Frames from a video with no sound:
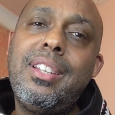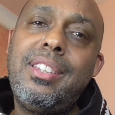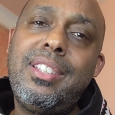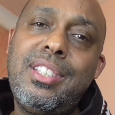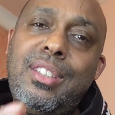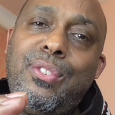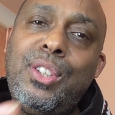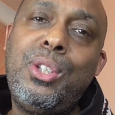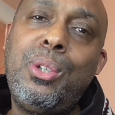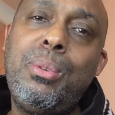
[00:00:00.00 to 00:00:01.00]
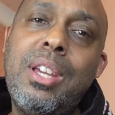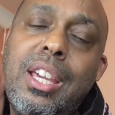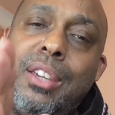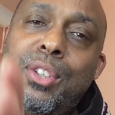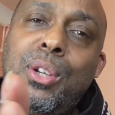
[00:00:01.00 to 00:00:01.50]
This is for you.
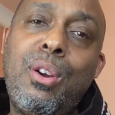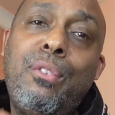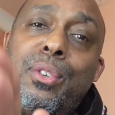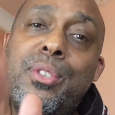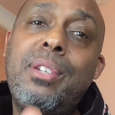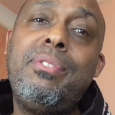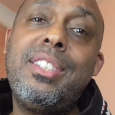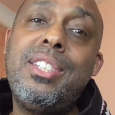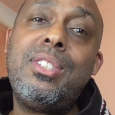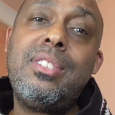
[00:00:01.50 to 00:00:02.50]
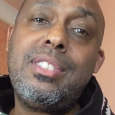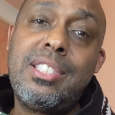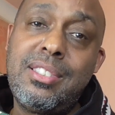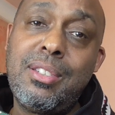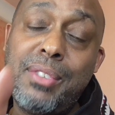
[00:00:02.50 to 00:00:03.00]
If you're going through something
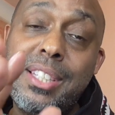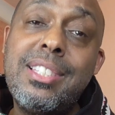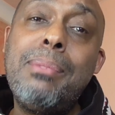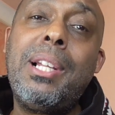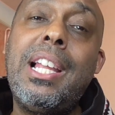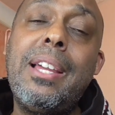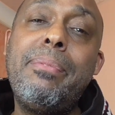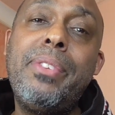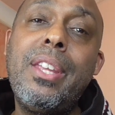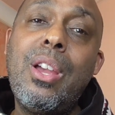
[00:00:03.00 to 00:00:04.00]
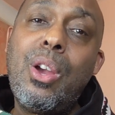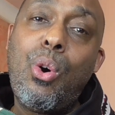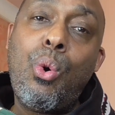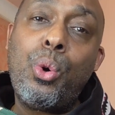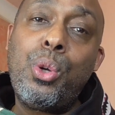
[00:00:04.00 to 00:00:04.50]
similar,
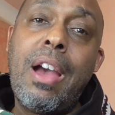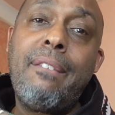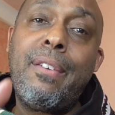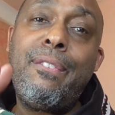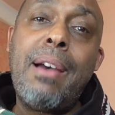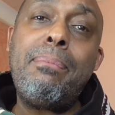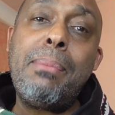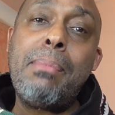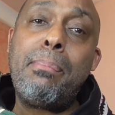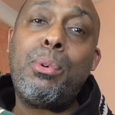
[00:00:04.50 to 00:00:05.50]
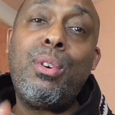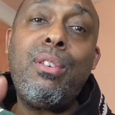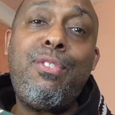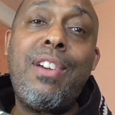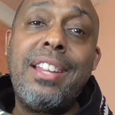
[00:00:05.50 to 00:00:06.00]
or you have a family member or a
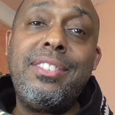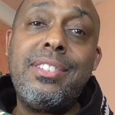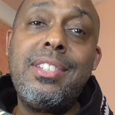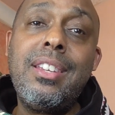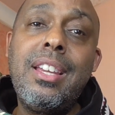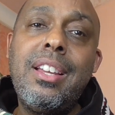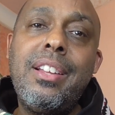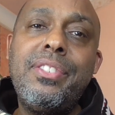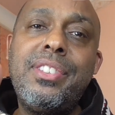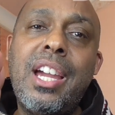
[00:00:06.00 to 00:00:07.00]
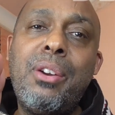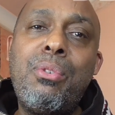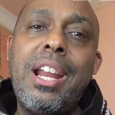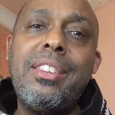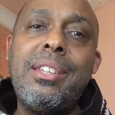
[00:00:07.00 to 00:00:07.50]
friend,
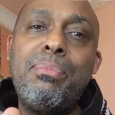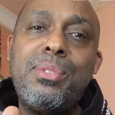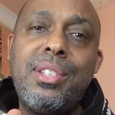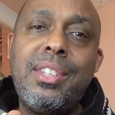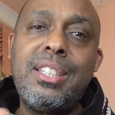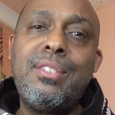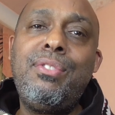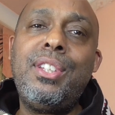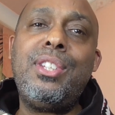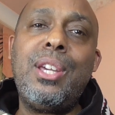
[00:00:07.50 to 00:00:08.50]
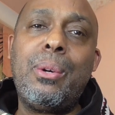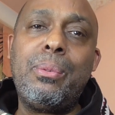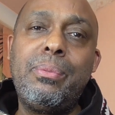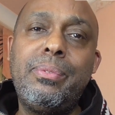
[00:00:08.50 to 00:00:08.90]
direct them to this video.